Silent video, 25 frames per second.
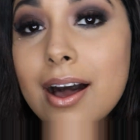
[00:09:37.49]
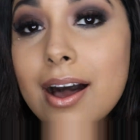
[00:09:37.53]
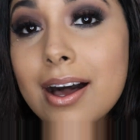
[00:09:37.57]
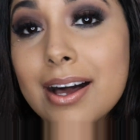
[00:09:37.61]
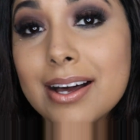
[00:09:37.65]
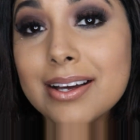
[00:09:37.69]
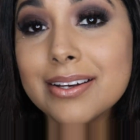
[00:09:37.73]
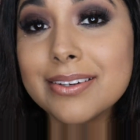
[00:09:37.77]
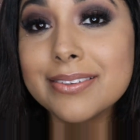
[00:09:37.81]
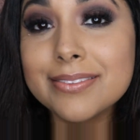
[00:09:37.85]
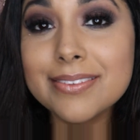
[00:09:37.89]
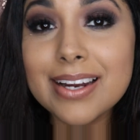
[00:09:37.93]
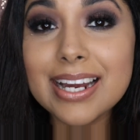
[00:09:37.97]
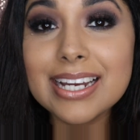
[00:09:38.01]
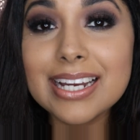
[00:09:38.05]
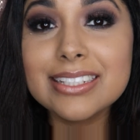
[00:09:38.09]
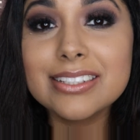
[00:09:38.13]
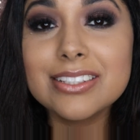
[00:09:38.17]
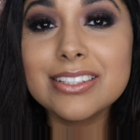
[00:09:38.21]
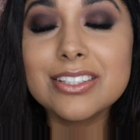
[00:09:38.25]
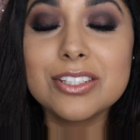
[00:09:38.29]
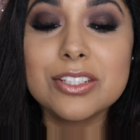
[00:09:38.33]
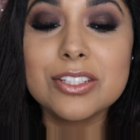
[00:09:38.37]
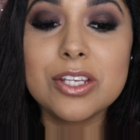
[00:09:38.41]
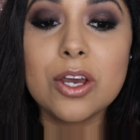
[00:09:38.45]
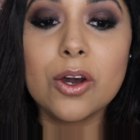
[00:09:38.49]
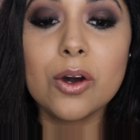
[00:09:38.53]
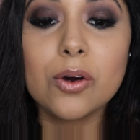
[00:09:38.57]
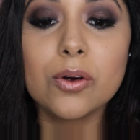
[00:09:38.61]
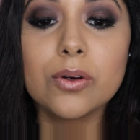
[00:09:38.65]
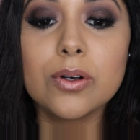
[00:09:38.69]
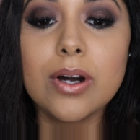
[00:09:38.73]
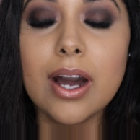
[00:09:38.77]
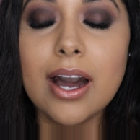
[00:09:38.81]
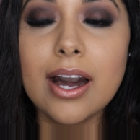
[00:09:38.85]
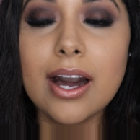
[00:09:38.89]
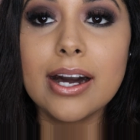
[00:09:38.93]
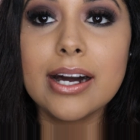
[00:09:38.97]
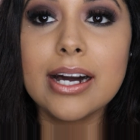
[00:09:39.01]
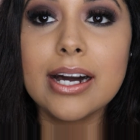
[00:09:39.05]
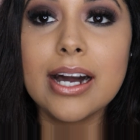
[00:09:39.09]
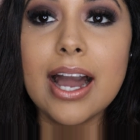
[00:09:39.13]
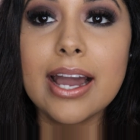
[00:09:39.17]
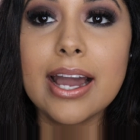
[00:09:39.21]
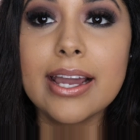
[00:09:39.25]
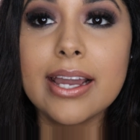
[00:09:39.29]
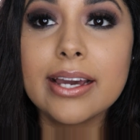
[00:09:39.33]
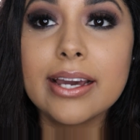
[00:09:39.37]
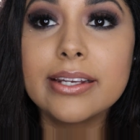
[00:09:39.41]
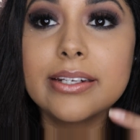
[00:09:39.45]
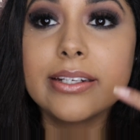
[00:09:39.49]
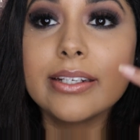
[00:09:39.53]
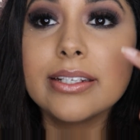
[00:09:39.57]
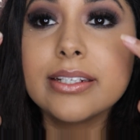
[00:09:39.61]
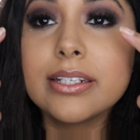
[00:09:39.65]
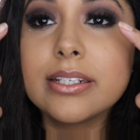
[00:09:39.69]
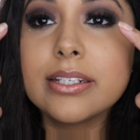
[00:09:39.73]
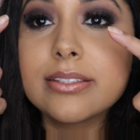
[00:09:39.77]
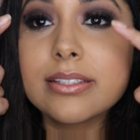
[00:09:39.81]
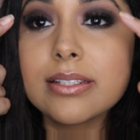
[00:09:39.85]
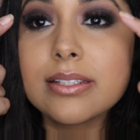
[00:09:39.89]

Alright, so I added